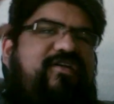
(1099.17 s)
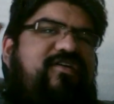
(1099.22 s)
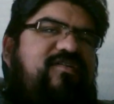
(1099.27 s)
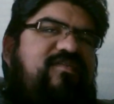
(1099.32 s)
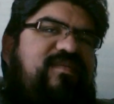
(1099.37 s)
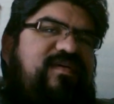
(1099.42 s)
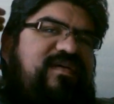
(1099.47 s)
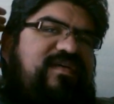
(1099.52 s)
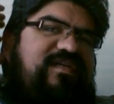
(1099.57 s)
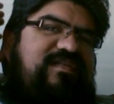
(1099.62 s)
I
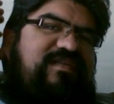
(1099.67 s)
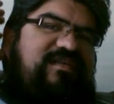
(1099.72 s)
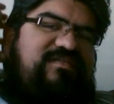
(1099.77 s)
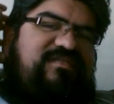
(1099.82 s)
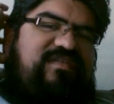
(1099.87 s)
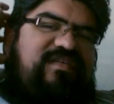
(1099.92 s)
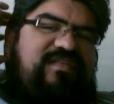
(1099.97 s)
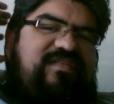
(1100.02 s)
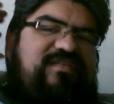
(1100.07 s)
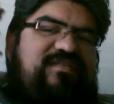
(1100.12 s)
know because
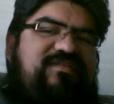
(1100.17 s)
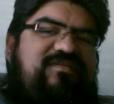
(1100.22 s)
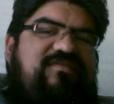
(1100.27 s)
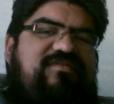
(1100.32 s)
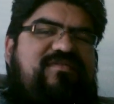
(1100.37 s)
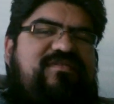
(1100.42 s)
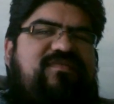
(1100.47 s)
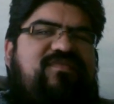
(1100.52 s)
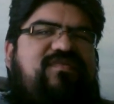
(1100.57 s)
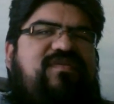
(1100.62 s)
I've seen this
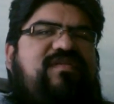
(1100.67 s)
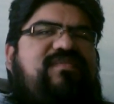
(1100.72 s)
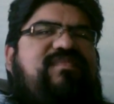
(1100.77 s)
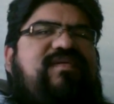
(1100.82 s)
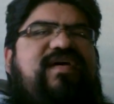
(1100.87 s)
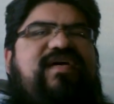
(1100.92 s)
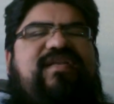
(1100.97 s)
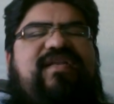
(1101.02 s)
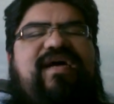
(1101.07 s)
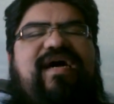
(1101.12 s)
during some really
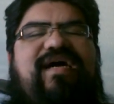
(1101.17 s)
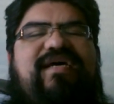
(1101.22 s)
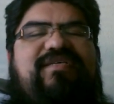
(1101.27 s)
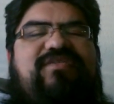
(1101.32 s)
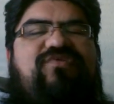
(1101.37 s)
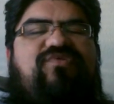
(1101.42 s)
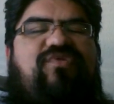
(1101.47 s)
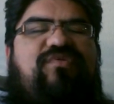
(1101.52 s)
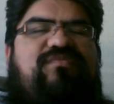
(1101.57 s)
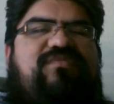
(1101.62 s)
bad
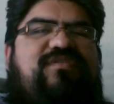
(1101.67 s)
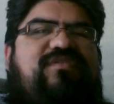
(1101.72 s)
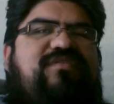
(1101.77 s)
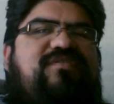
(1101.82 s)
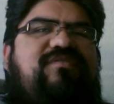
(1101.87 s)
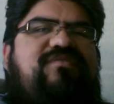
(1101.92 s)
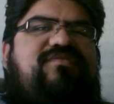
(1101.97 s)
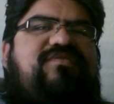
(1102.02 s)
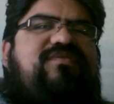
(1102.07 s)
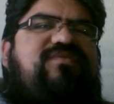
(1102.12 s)
ice storms and
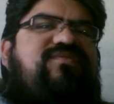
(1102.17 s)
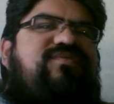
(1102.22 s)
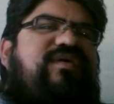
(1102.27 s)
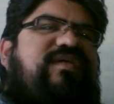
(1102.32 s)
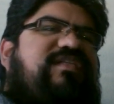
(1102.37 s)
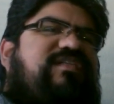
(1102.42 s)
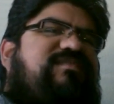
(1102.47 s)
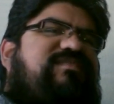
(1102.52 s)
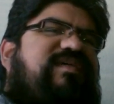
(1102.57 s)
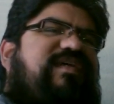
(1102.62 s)
snowstorms we
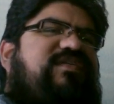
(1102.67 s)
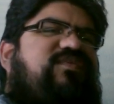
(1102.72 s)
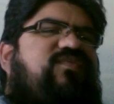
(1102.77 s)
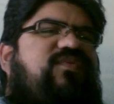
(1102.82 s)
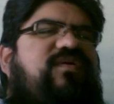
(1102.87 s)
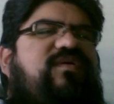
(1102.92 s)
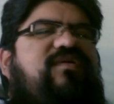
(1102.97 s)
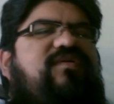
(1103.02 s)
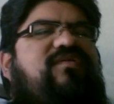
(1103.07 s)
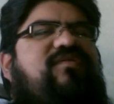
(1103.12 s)
had this past
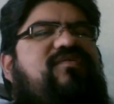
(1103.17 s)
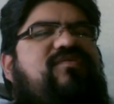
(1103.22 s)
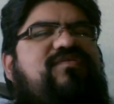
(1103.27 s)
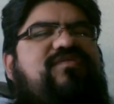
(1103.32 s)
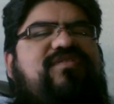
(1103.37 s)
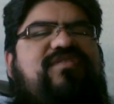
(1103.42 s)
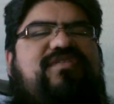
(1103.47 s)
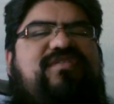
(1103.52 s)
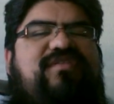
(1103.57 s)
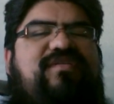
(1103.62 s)
winter, or
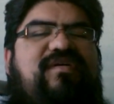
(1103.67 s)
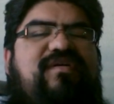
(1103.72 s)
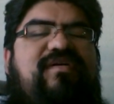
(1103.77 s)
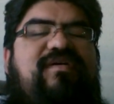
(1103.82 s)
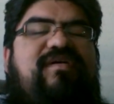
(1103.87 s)
just